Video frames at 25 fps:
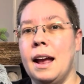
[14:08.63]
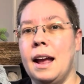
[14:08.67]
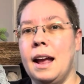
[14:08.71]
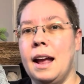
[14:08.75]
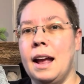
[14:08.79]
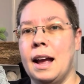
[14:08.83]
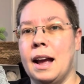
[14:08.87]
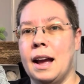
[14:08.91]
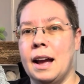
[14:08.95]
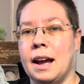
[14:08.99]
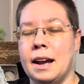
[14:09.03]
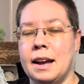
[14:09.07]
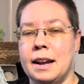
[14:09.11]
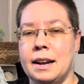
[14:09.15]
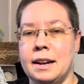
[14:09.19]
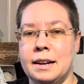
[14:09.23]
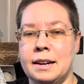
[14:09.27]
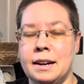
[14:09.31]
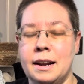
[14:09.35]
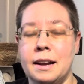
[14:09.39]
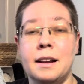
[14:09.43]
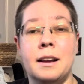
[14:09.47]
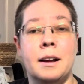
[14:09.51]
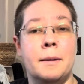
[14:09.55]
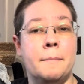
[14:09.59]
and
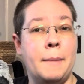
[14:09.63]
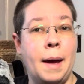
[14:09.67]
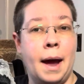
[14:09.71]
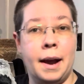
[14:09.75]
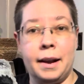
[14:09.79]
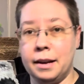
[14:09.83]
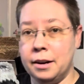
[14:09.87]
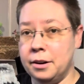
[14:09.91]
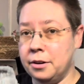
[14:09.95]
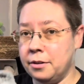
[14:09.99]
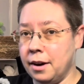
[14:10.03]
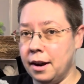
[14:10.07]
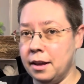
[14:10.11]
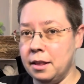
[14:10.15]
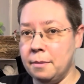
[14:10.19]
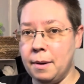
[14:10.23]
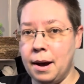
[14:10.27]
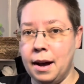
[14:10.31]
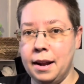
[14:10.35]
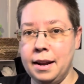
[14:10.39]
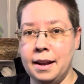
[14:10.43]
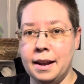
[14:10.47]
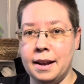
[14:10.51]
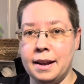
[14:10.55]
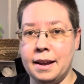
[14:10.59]
come back and try the
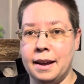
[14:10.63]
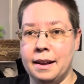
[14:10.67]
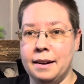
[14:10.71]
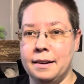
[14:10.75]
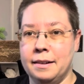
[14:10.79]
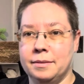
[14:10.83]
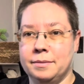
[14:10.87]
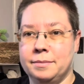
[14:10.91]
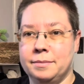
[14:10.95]
body again.